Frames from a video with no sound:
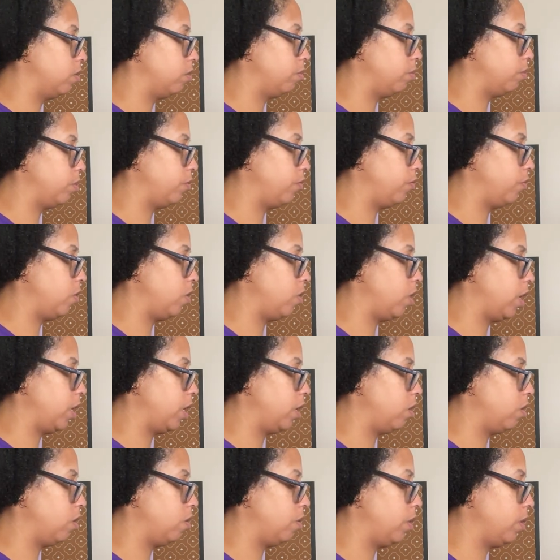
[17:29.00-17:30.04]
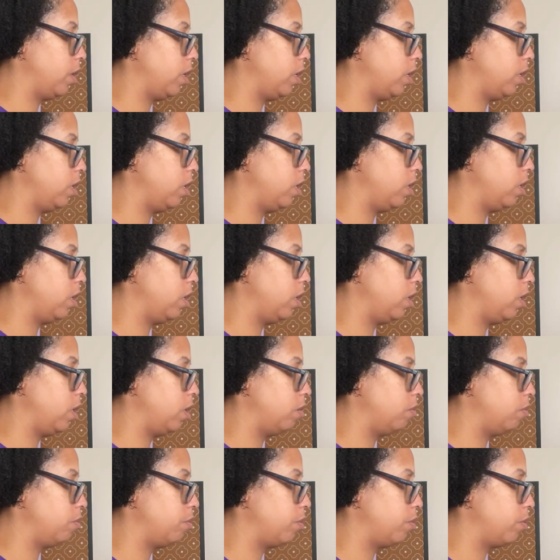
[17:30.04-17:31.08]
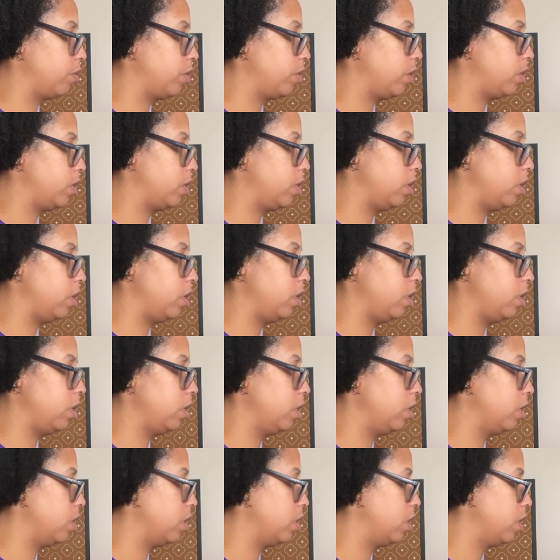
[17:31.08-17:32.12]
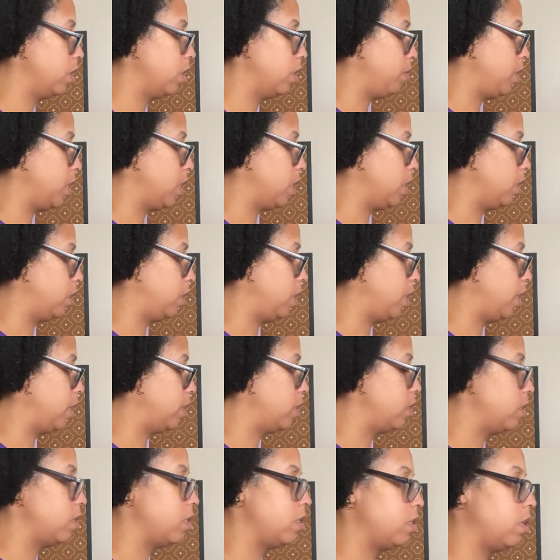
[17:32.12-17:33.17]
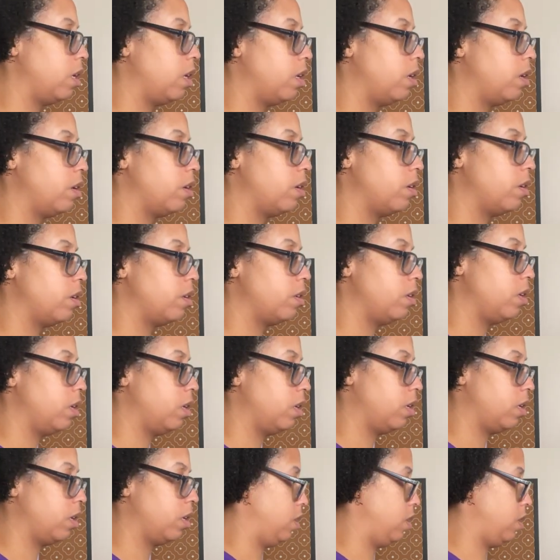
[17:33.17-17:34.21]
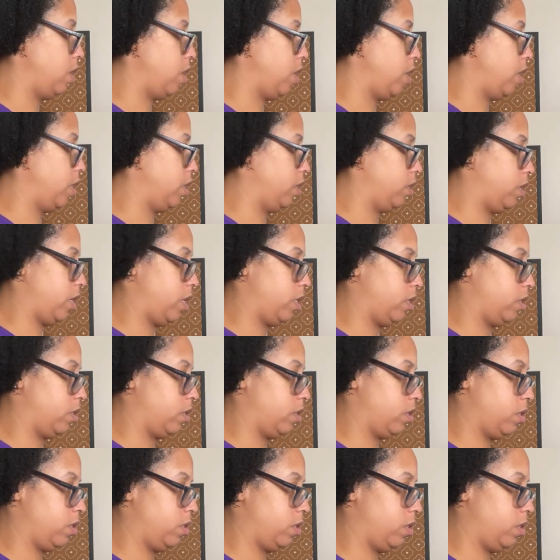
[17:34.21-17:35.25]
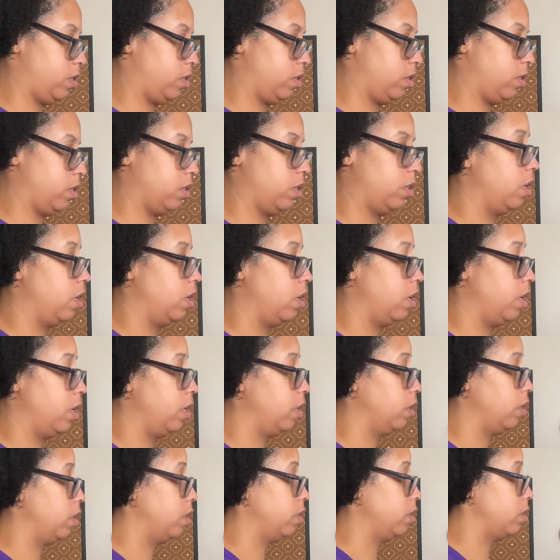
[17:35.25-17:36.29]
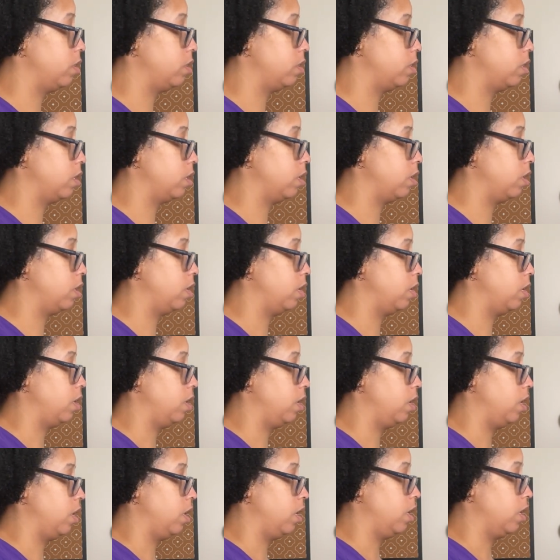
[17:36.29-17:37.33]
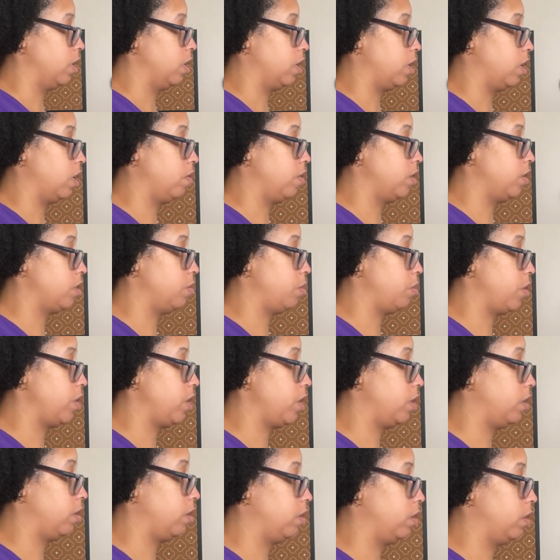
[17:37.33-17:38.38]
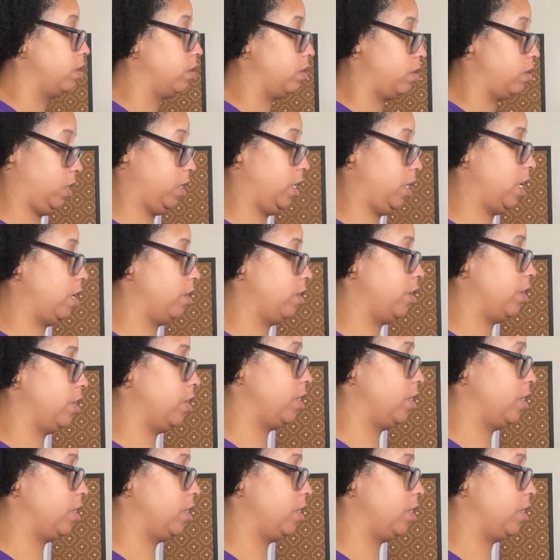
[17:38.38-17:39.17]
before I go ahead and print it. Let me get that centered. All right, that looks good. All right, let's give this a print. See how it turns